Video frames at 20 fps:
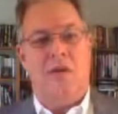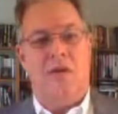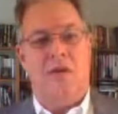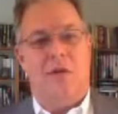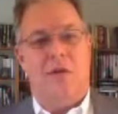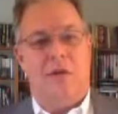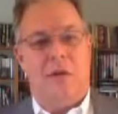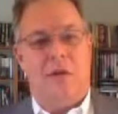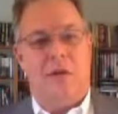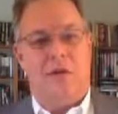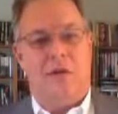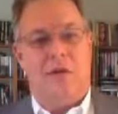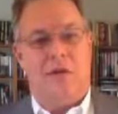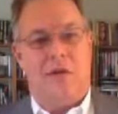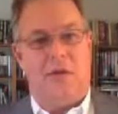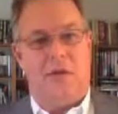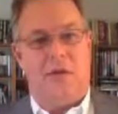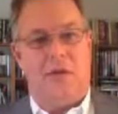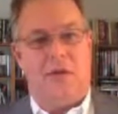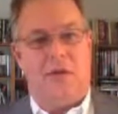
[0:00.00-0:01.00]
The length
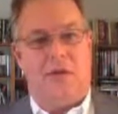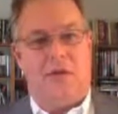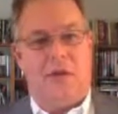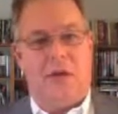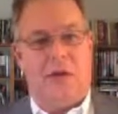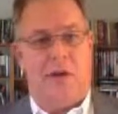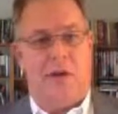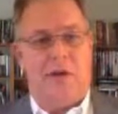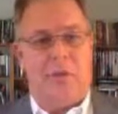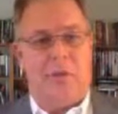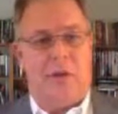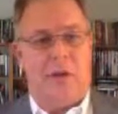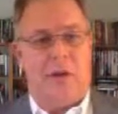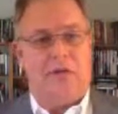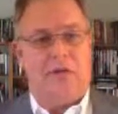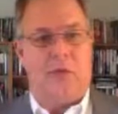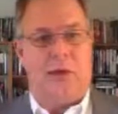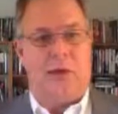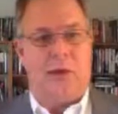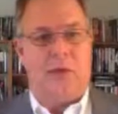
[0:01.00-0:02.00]
of the
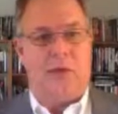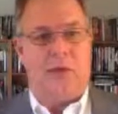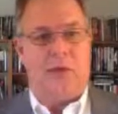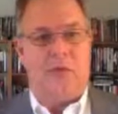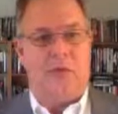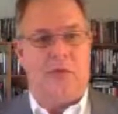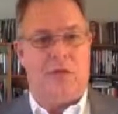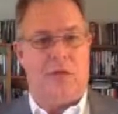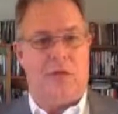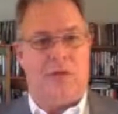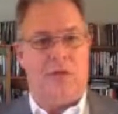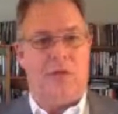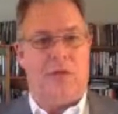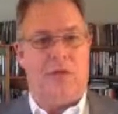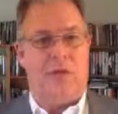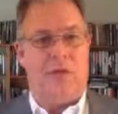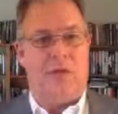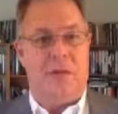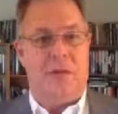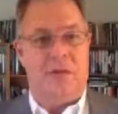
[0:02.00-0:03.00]
campaigns range from
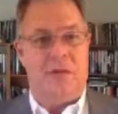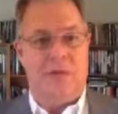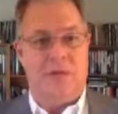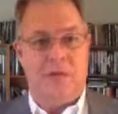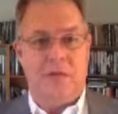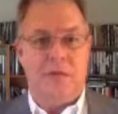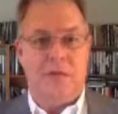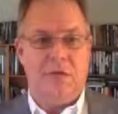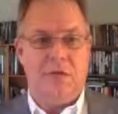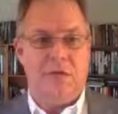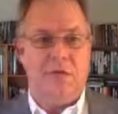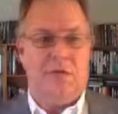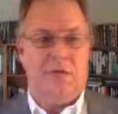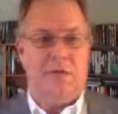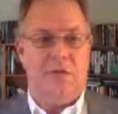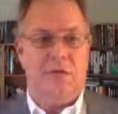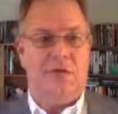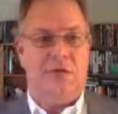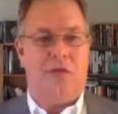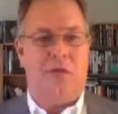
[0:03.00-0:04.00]
7,
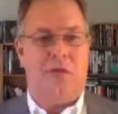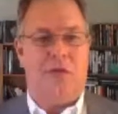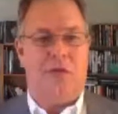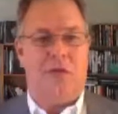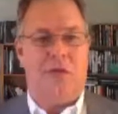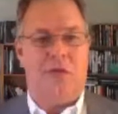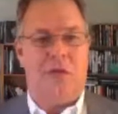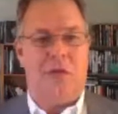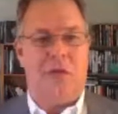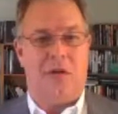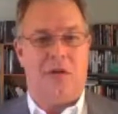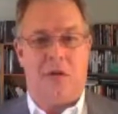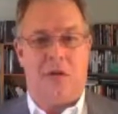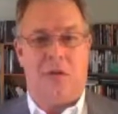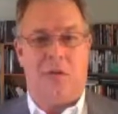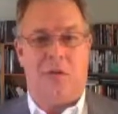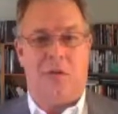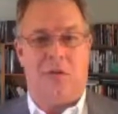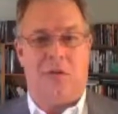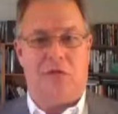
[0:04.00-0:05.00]
which is an
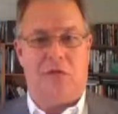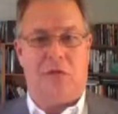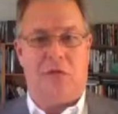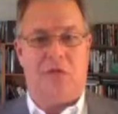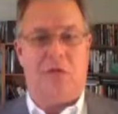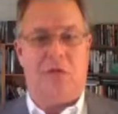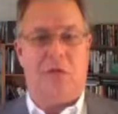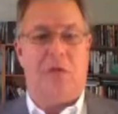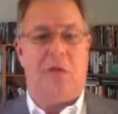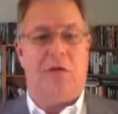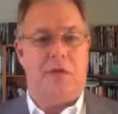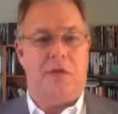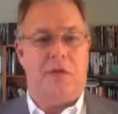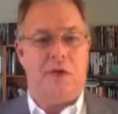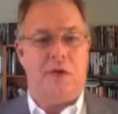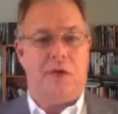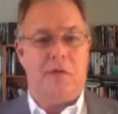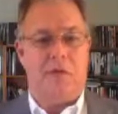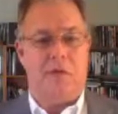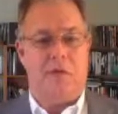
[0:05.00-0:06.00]
incredibly short period of
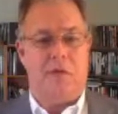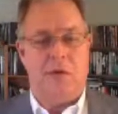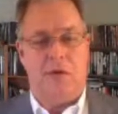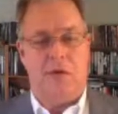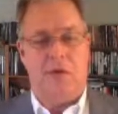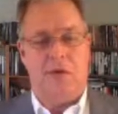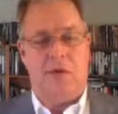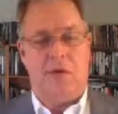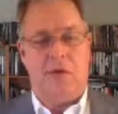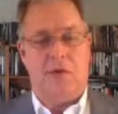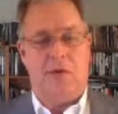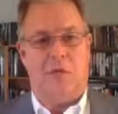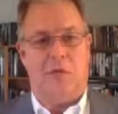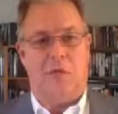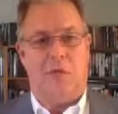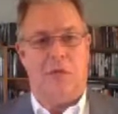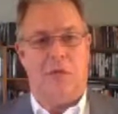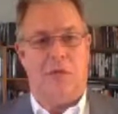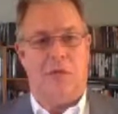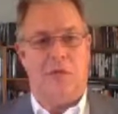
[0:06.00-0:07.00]
time
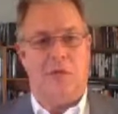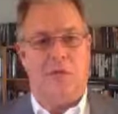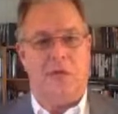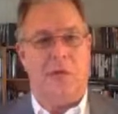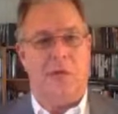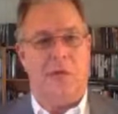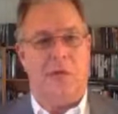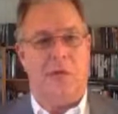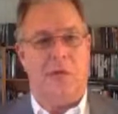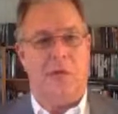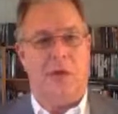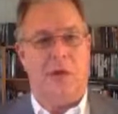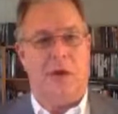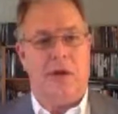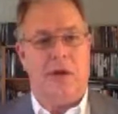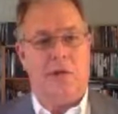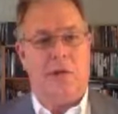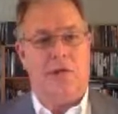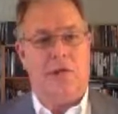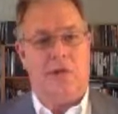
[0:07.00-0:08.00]
for a
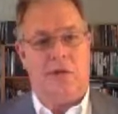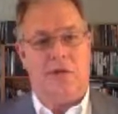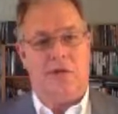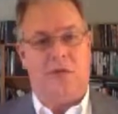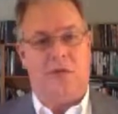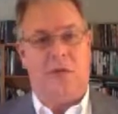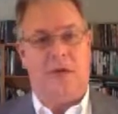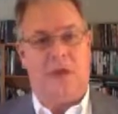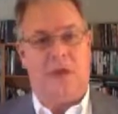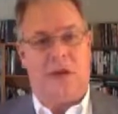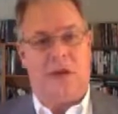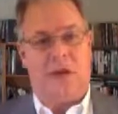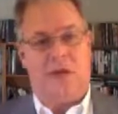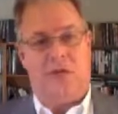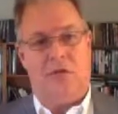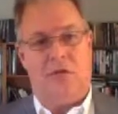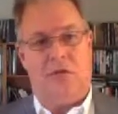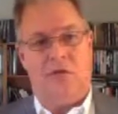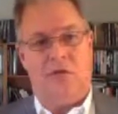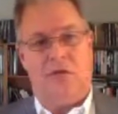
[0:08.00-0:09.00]
campaign, up to 60
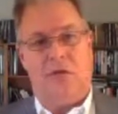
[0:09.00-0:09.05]
days.